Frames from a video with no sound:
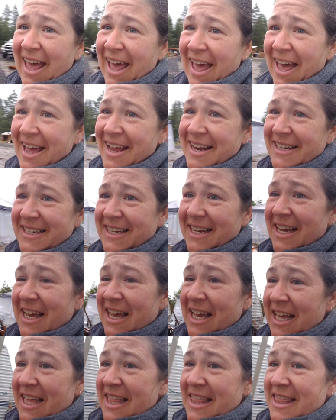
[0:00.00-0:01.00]
And
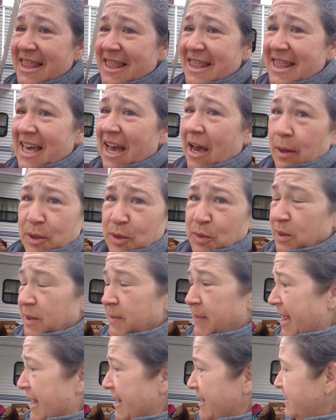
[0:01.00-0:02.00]
that was
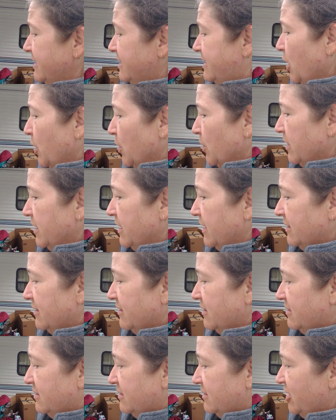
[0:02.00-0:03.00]
really bad. So
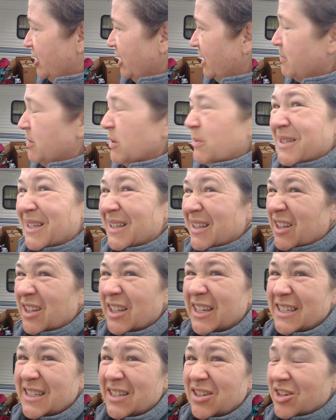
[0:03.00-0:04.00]
chicken poop's a
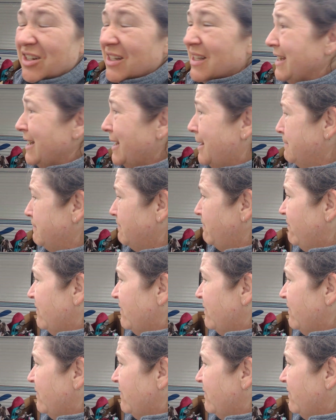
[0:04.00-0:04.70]
little easier to clean up.